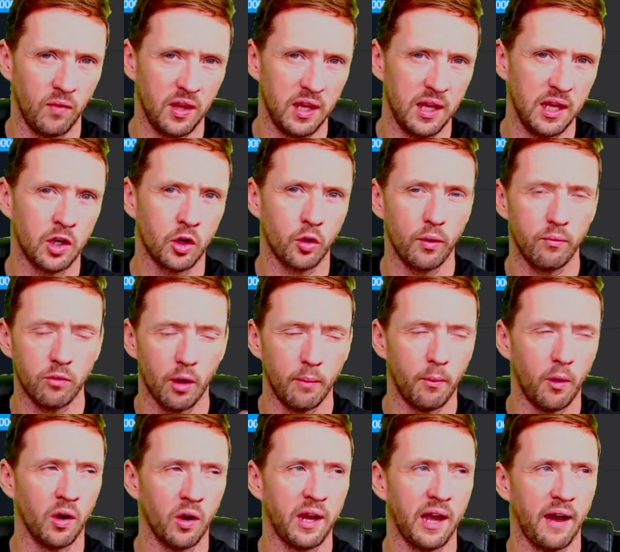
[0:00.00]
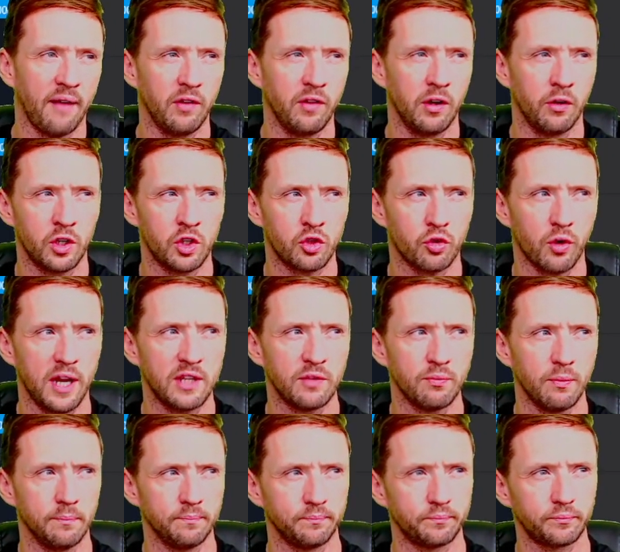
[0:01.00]
crypto market having a
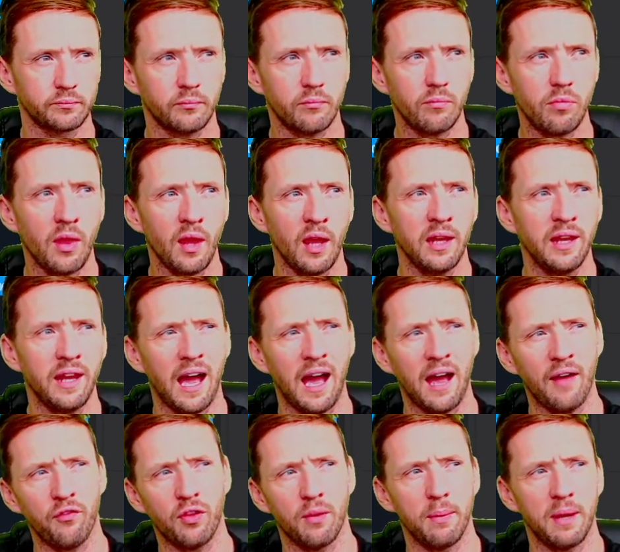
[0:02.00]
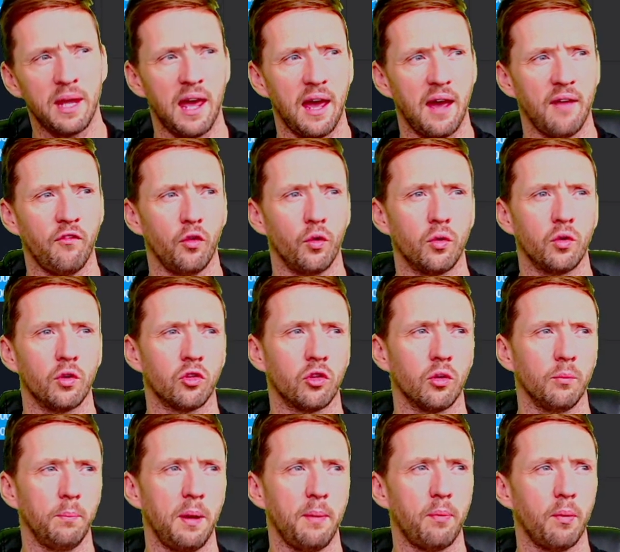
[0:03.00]
retracement, you have to be careful, because some
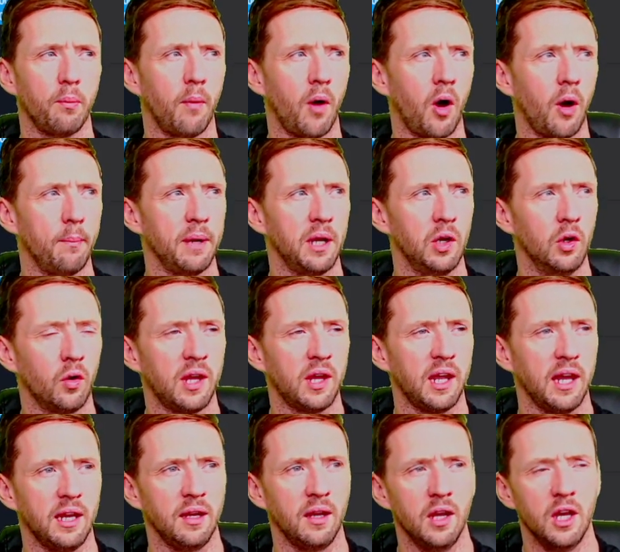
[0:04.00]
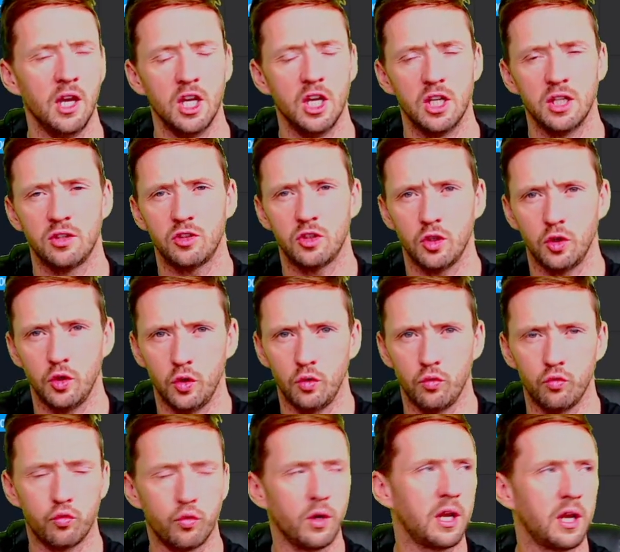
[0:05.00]
people might be looking to
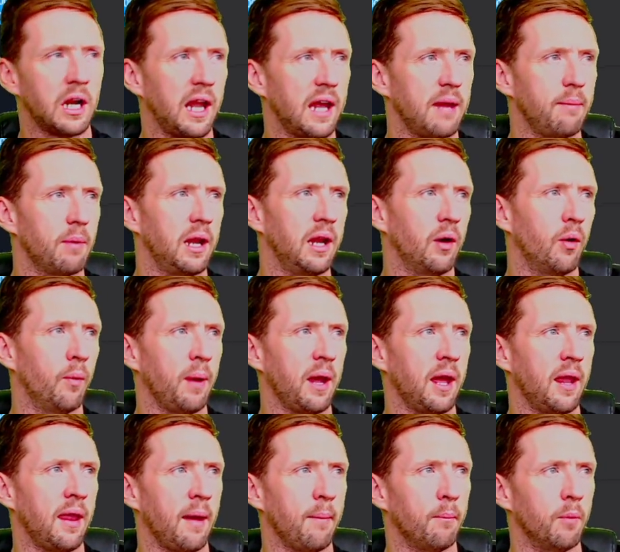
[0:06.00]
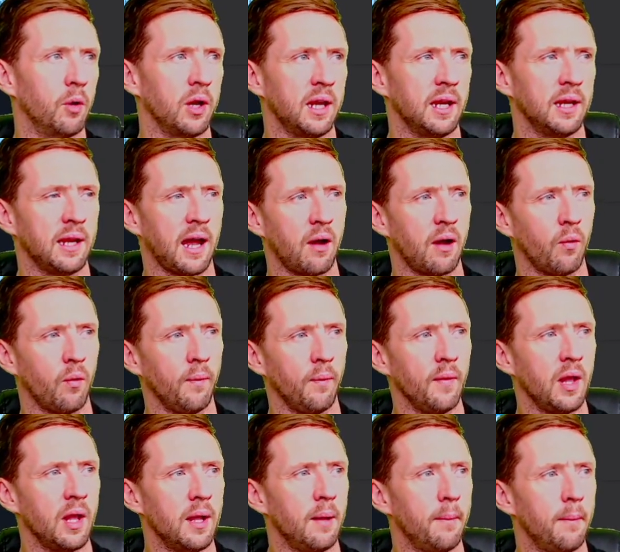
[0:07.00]
reclaim a little bit of their money. Now,
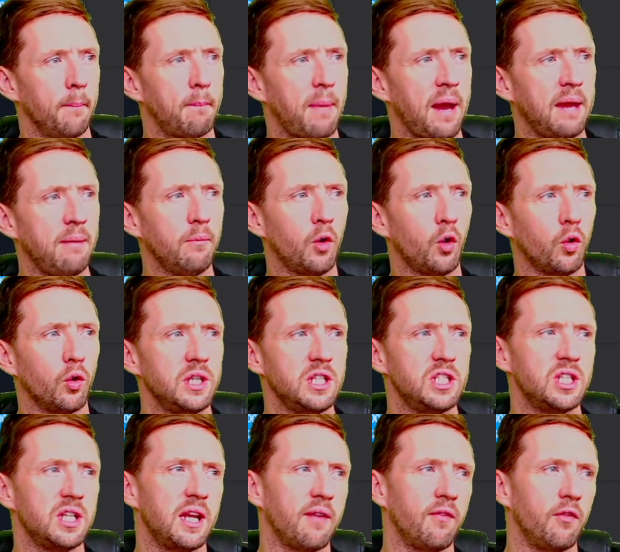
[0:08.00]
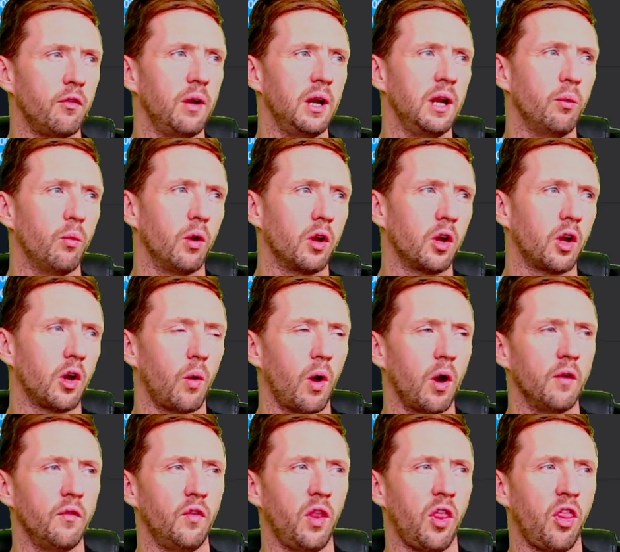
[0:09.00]
meme coins, you never really want to go
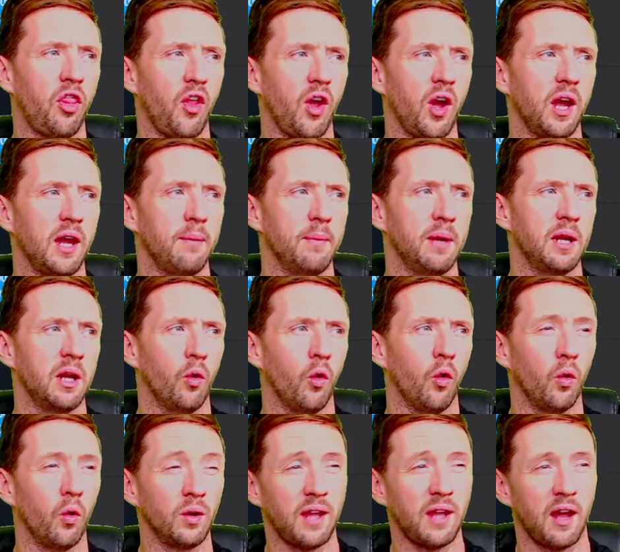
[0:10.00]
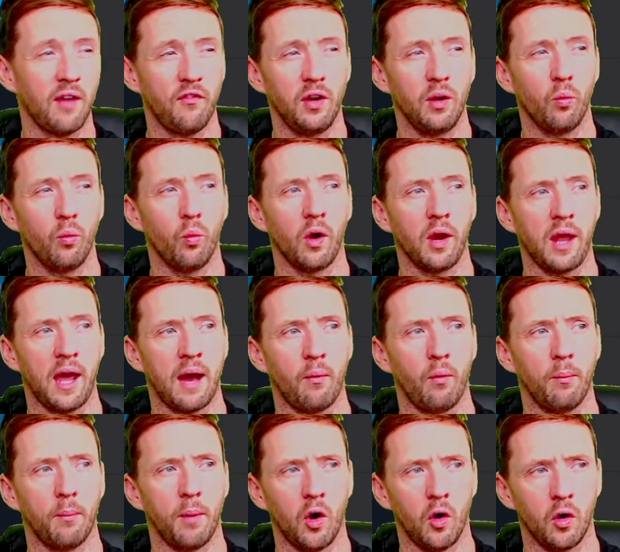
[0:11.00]
over the 30-minute or definitely 1 hour
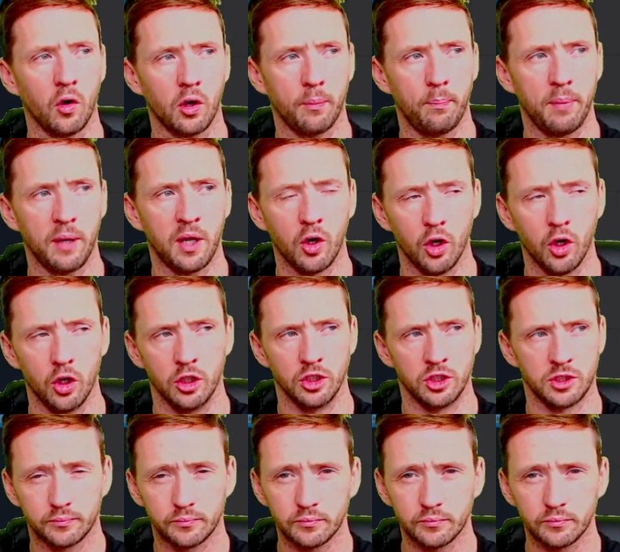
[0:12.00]
mark, because